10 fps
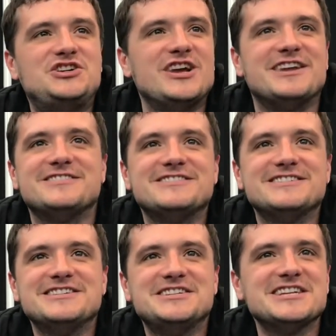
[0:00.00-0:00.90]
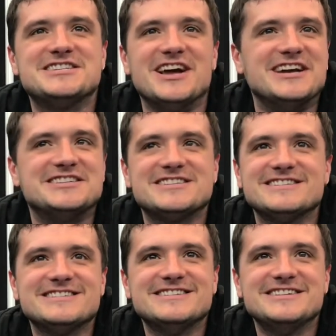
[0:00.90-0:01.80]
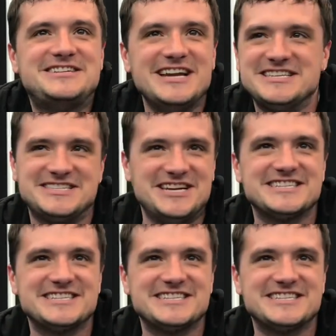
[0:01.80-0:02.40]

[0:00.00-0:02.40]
shit. Shit's nice. Shit's,